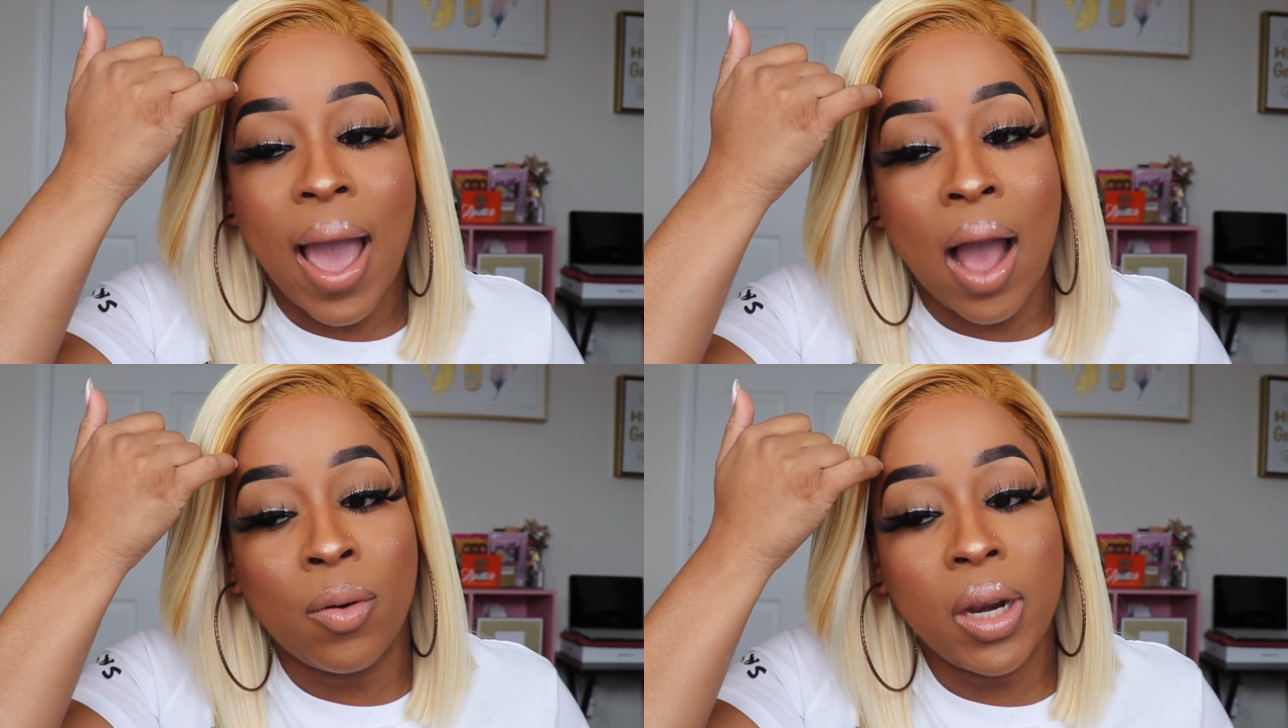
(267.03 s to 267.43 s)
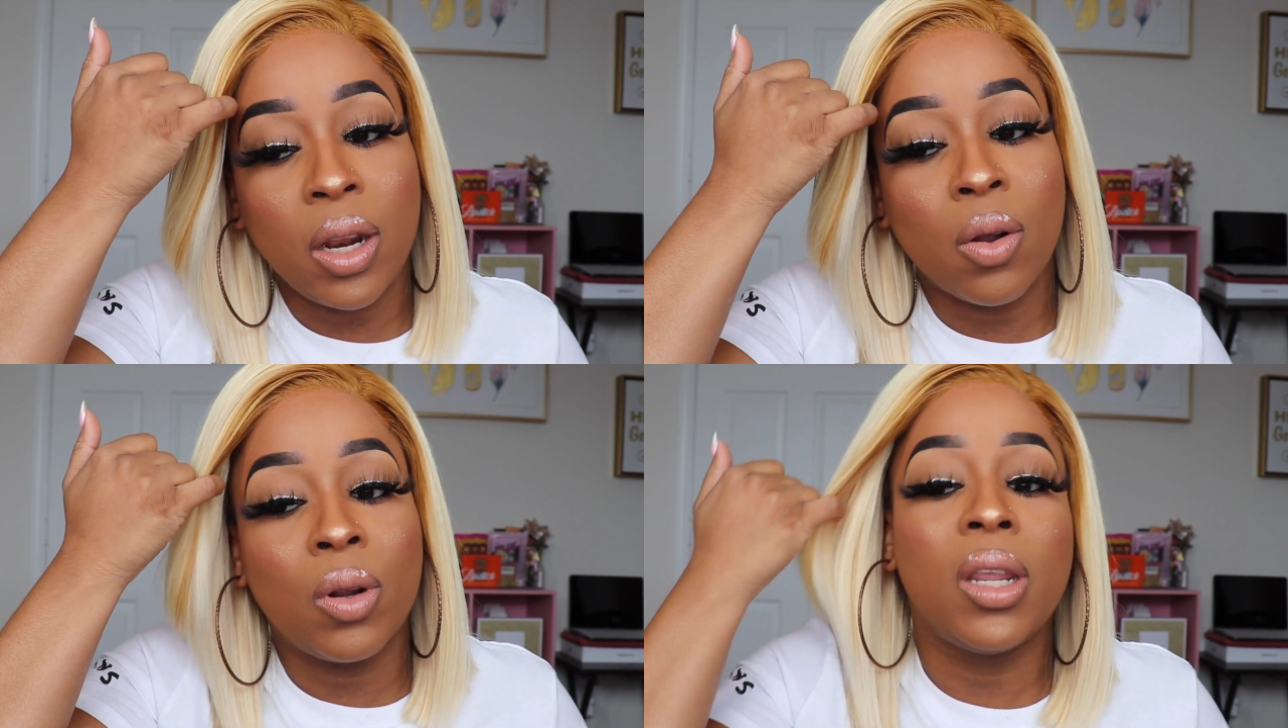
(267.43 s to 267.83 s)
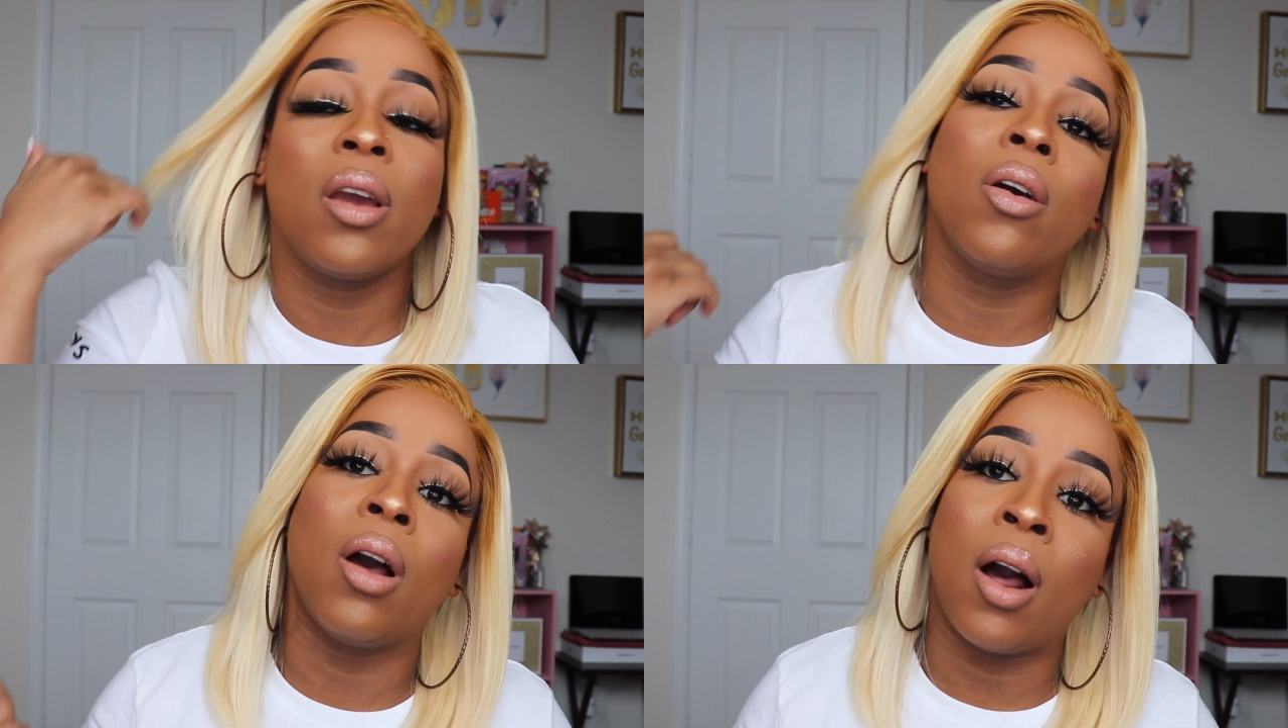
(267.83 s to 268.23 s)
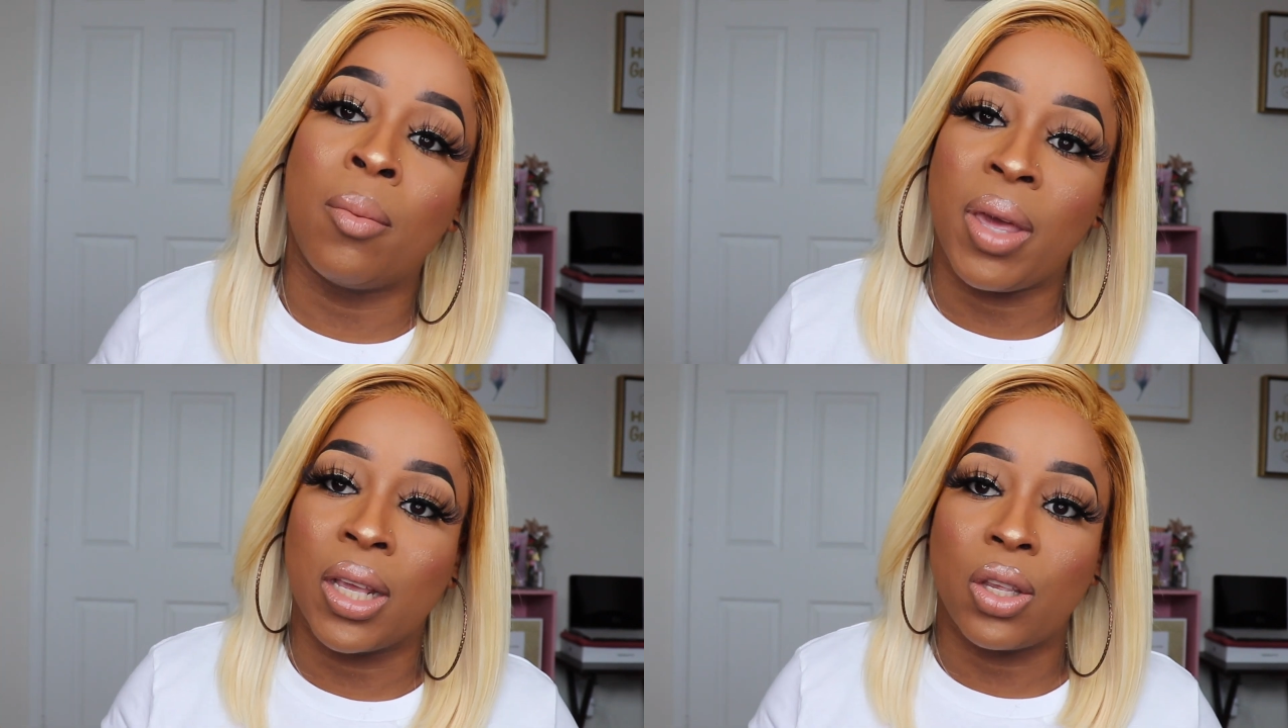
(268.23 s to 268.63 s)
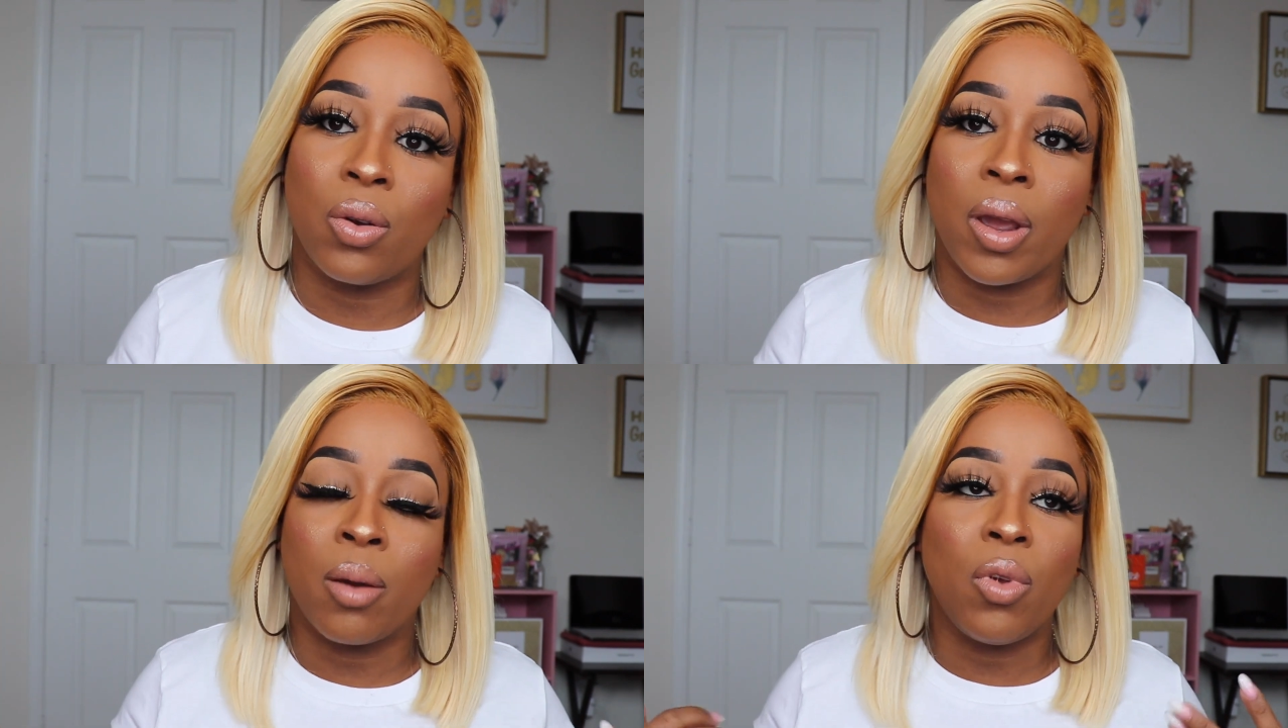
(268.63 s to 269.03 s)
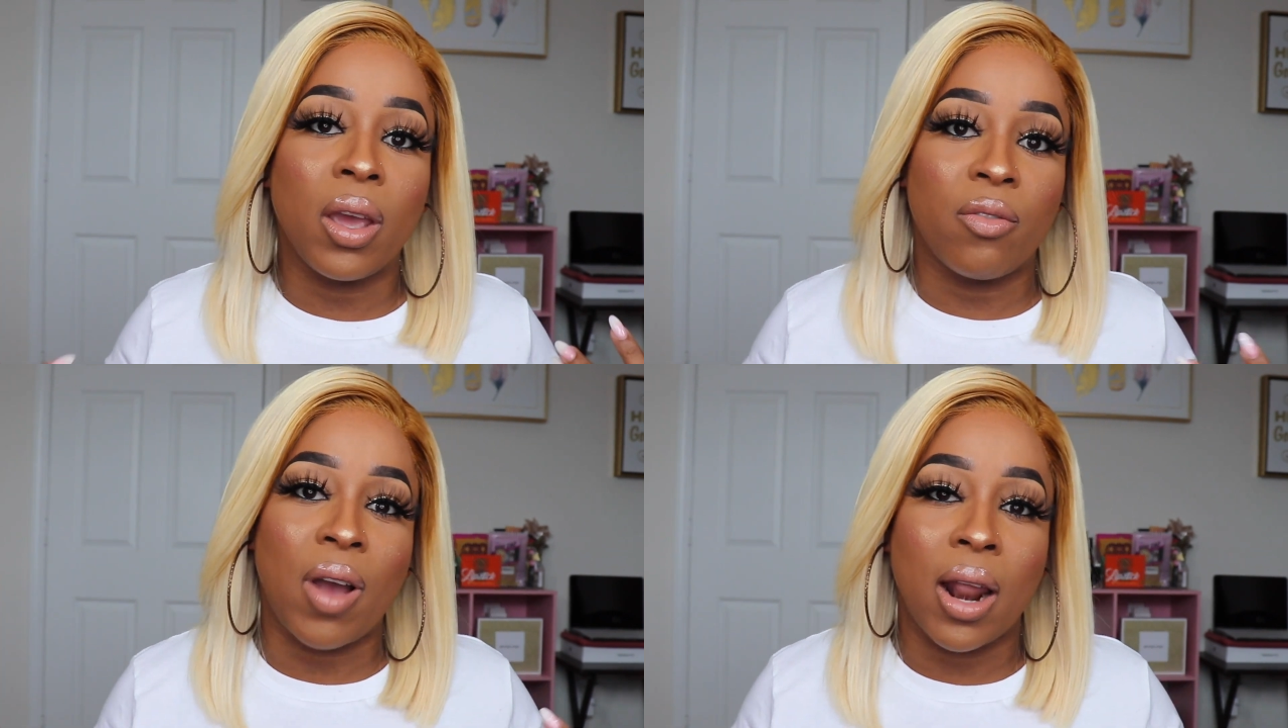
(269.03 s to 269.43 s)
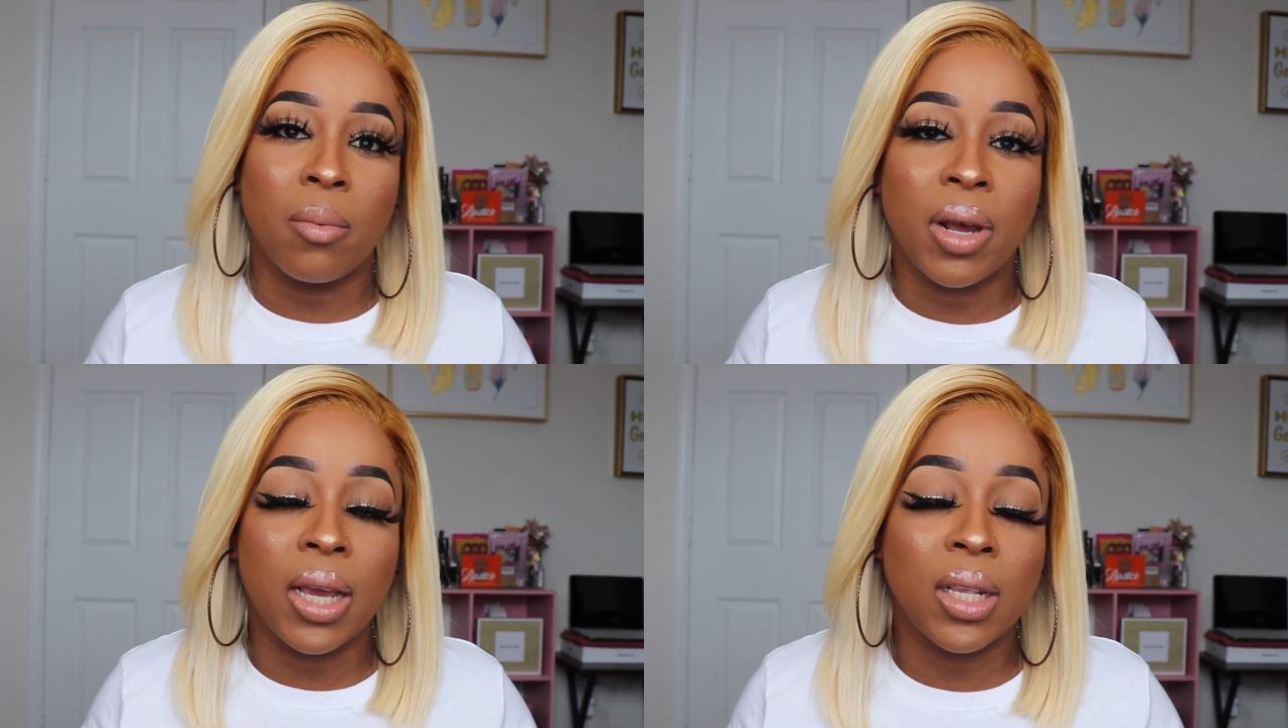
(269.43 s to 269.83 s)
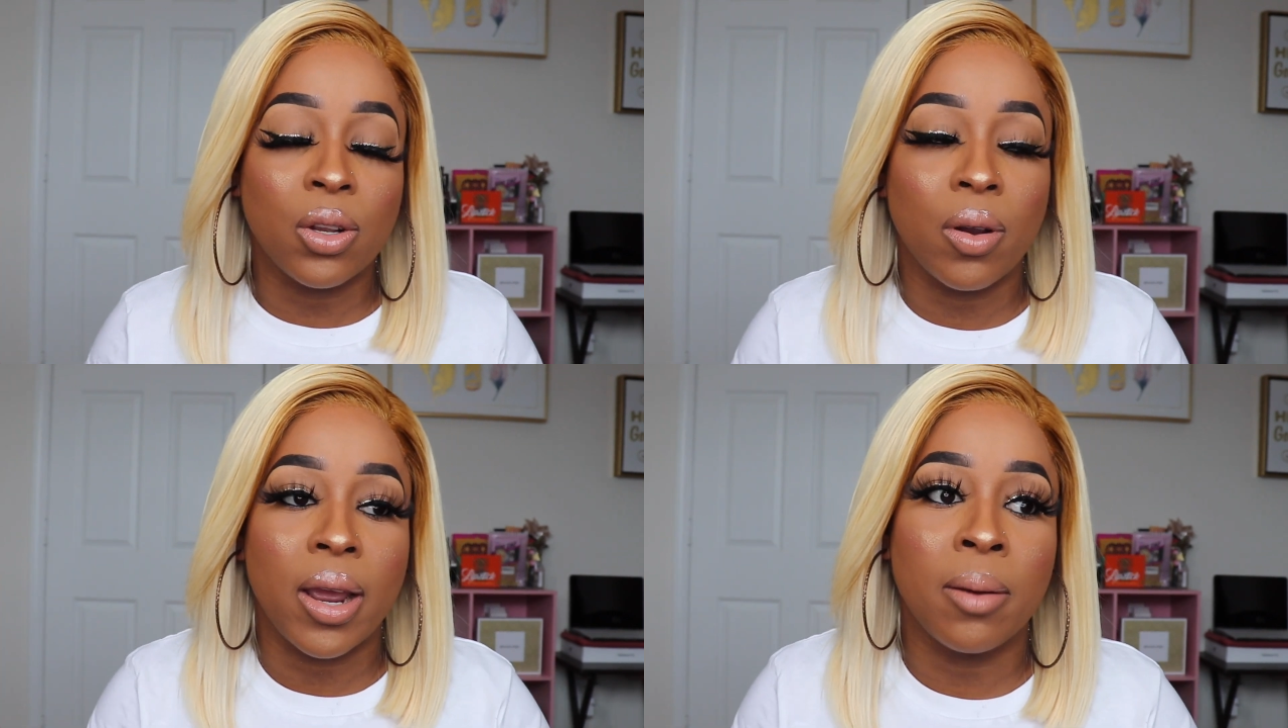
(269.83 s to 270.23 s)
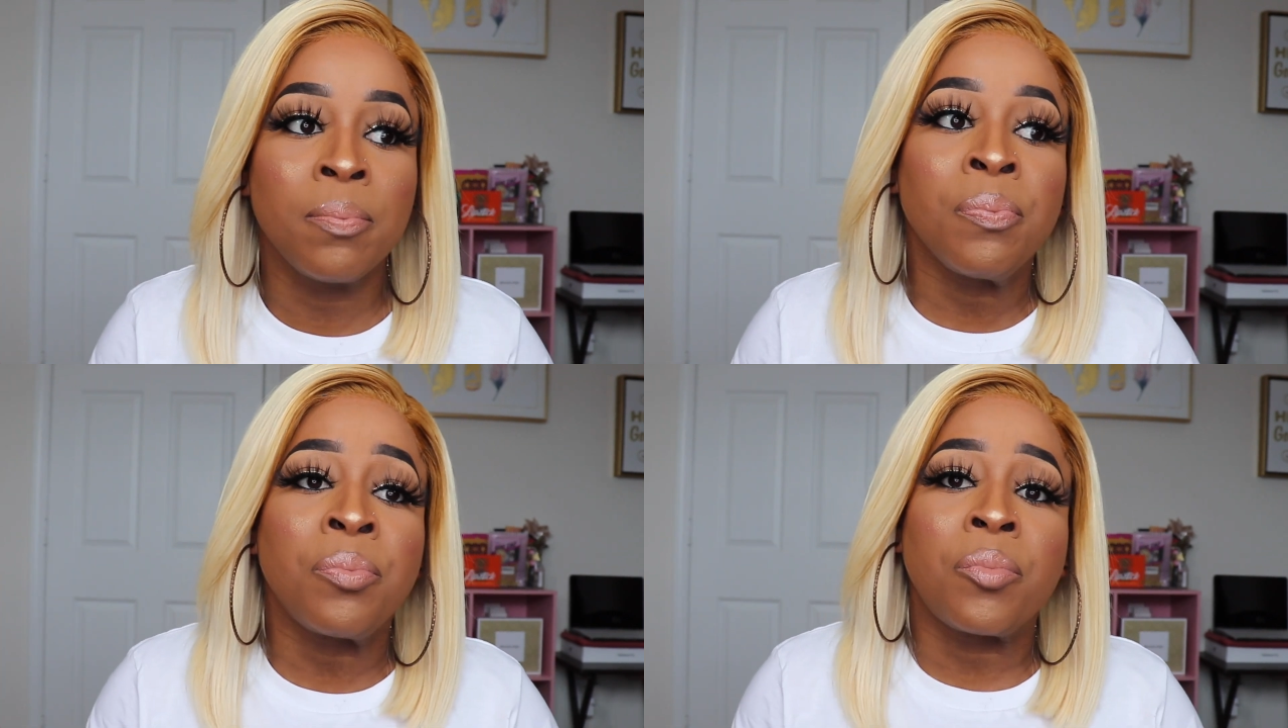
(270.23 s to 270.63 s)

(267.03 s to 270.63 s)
I only know their Instagram. You can find them on Instagram.